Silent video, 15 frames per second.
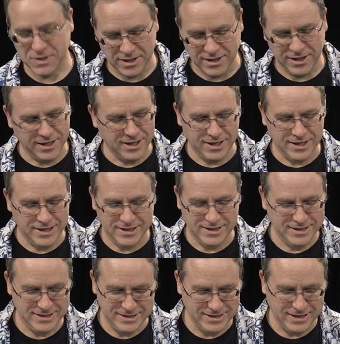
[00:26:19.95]

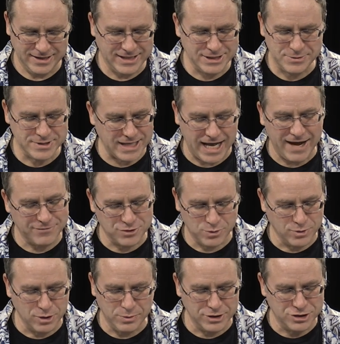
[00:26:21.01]
Like this was after
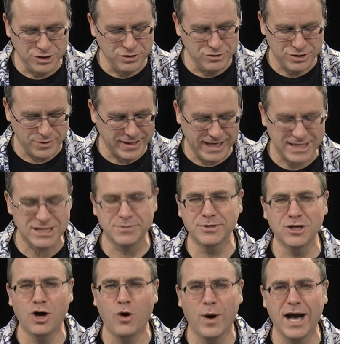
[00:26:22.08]
World War II, so I guess there were
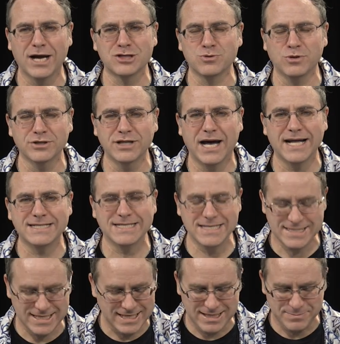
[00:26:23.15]
no actual
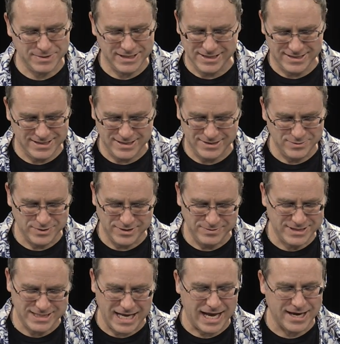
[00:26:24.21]
Nazis in it, but it
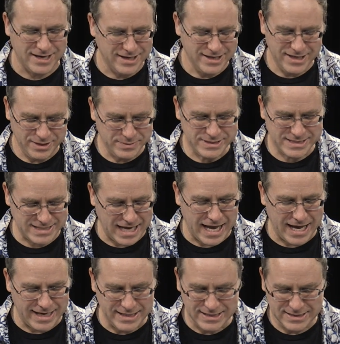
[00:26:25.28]
was sad. It was
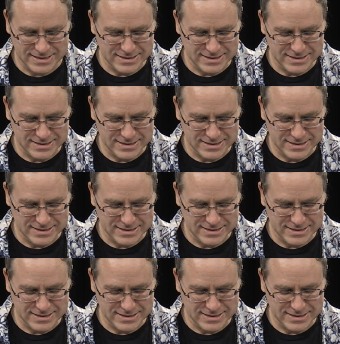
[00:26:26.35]
sad.